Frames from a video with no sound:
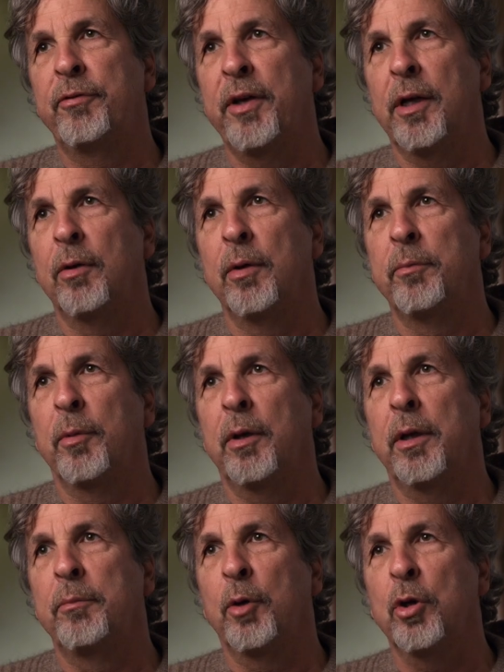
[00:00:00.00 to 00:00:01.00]
Viggo
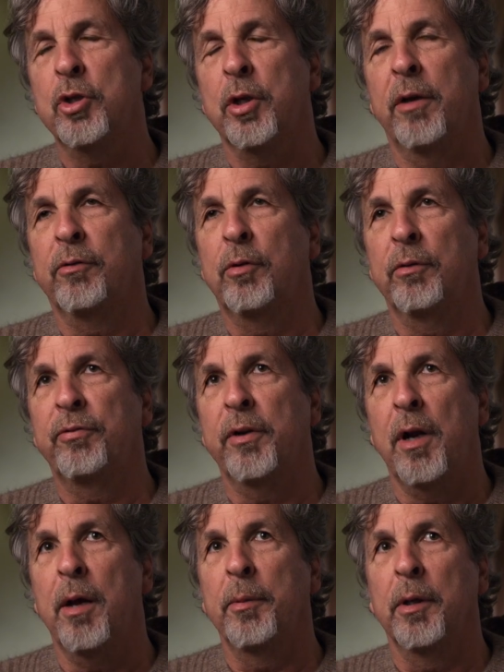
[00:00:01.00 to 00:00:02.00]
and Mahershala have
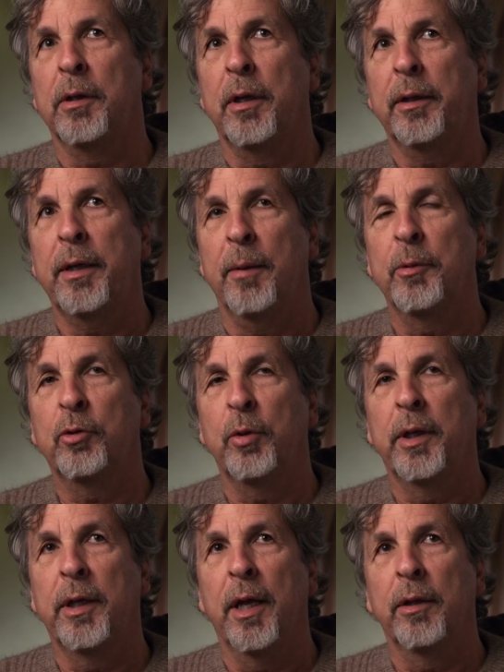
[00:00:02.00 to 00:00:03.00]
phenomenal
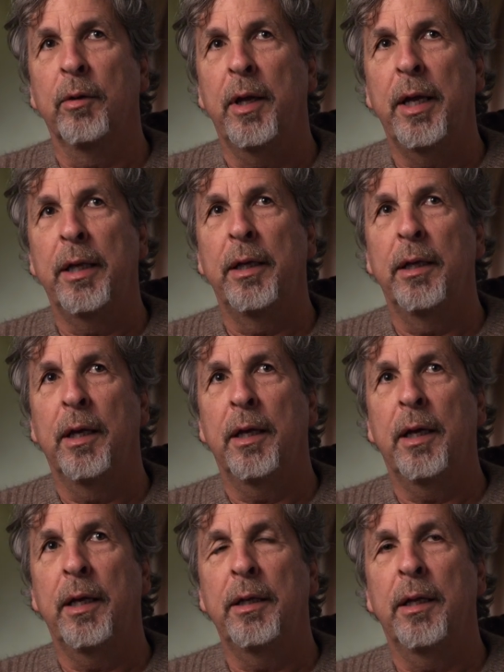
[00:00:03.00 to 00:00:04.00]
chemistry together, and
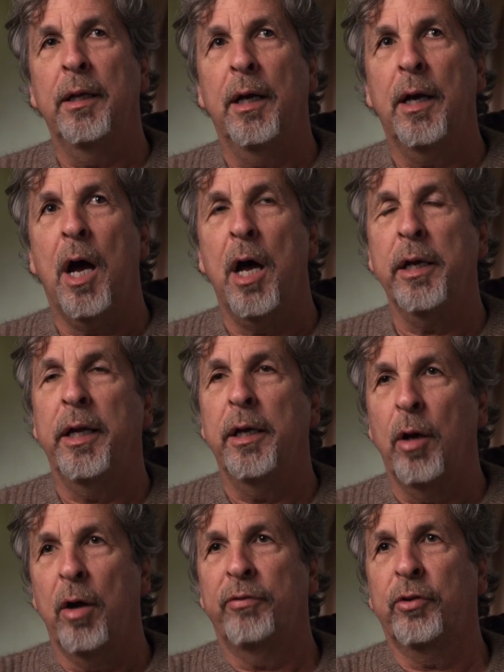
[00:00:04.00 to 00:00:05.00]
on
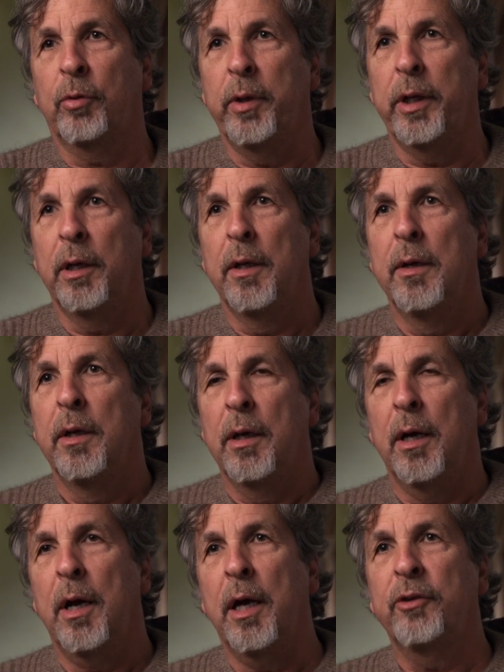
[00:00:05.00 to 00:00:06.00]
and off screen.
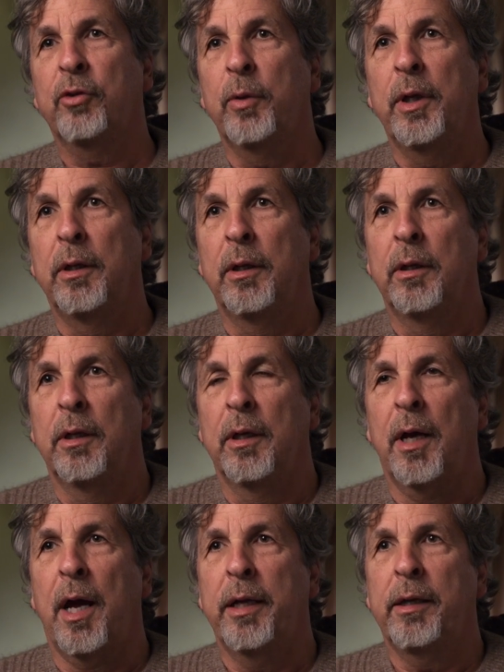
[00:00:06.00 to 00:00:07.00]
On screen,
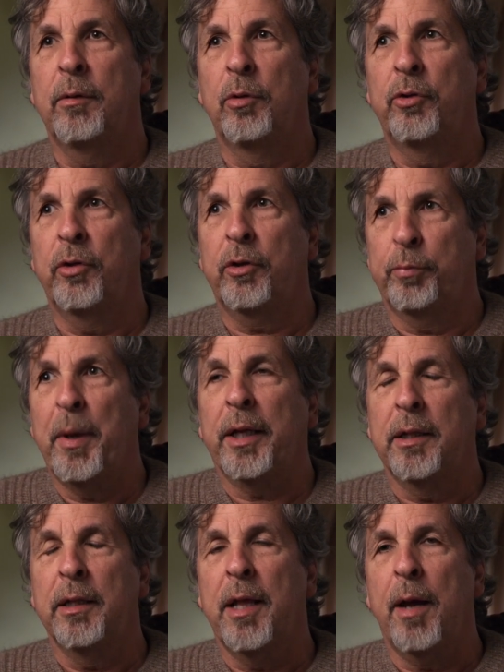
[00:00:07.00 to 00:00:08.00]
I was
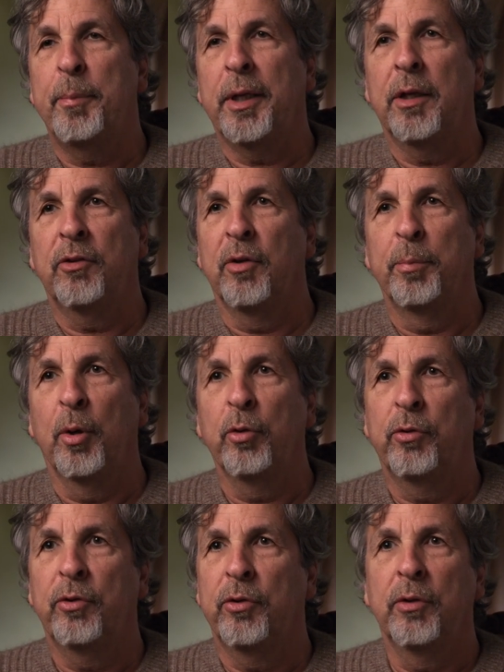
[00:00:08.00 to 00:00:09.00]
expecting that because they're
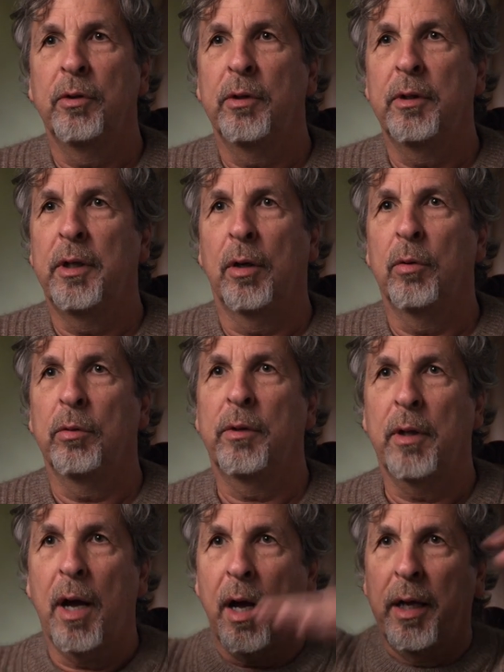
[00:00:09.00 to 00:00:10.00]
both, you know,
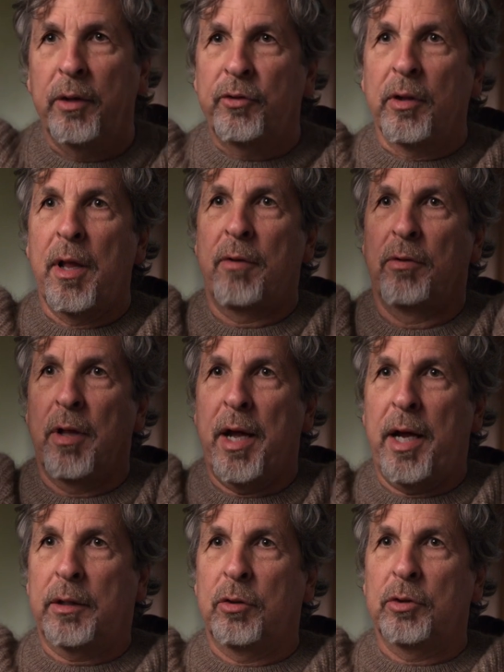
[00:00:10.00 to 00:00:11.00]
the highest level
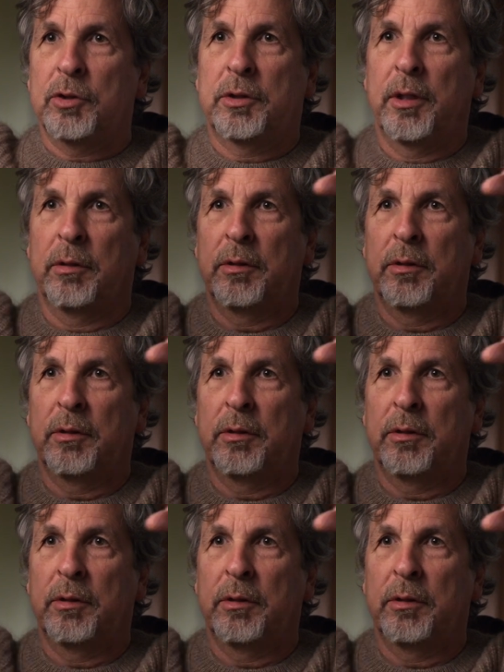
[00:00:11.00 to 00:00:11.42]
actors.